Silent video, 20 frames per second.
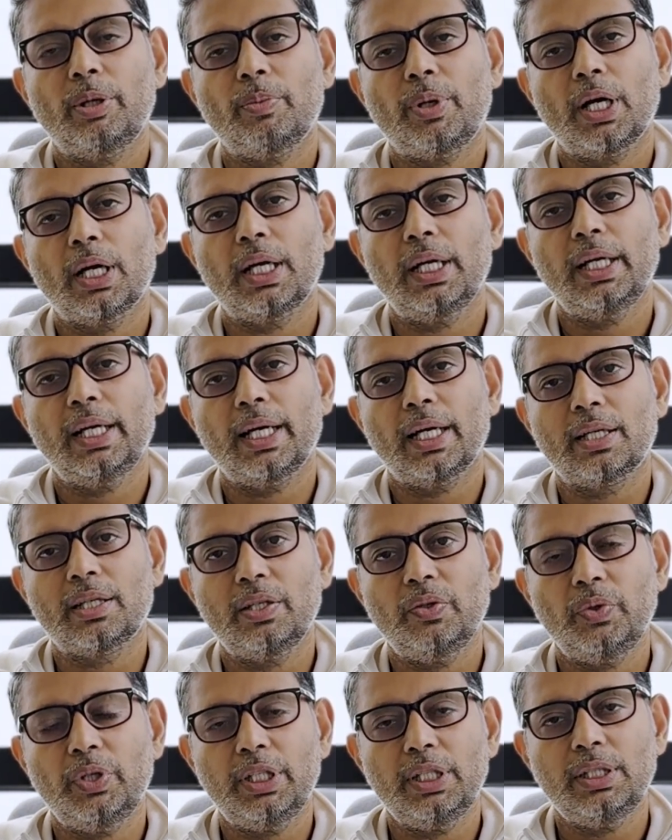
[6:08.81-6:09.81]
marketing
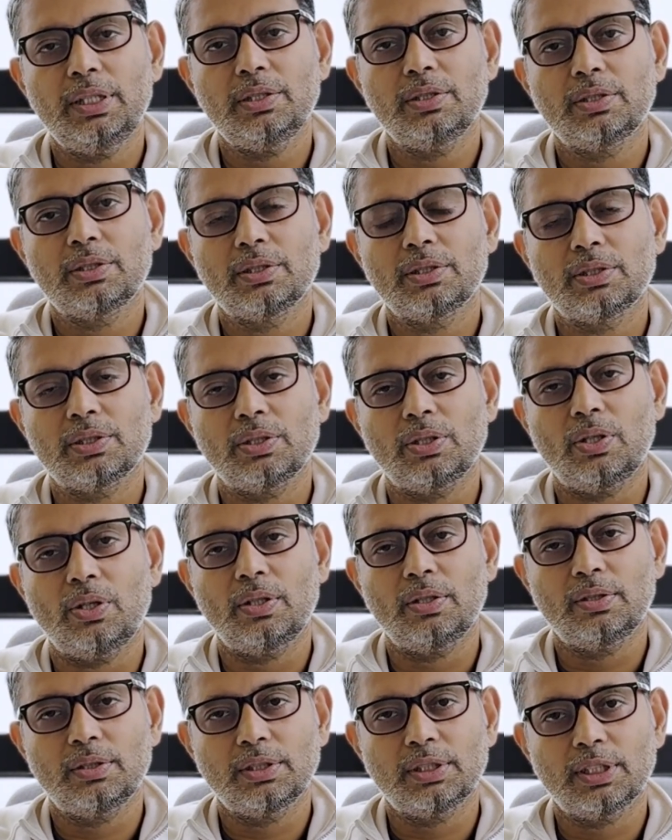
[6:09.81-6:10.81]
activities
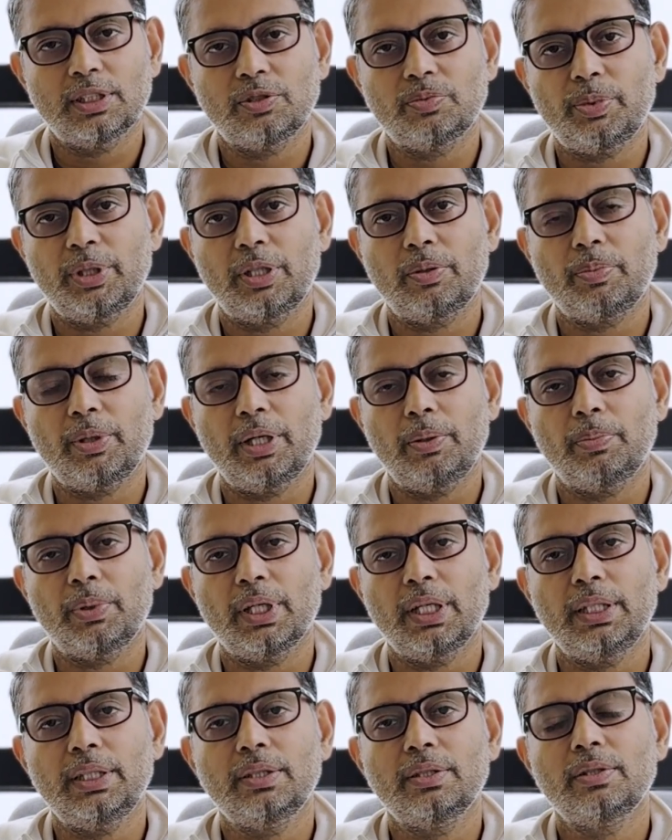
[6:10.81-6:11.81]
on a suspect
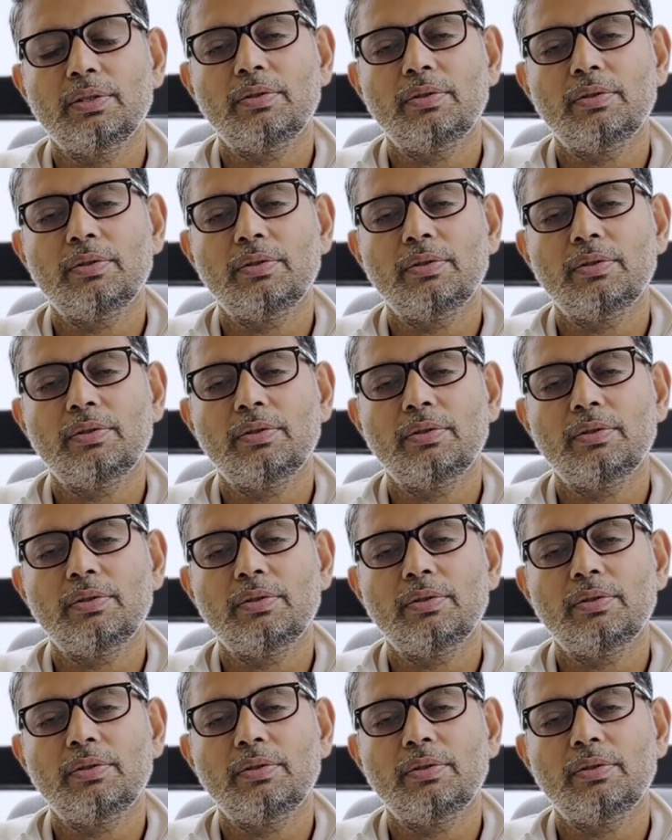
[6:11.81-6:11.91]
pipeline.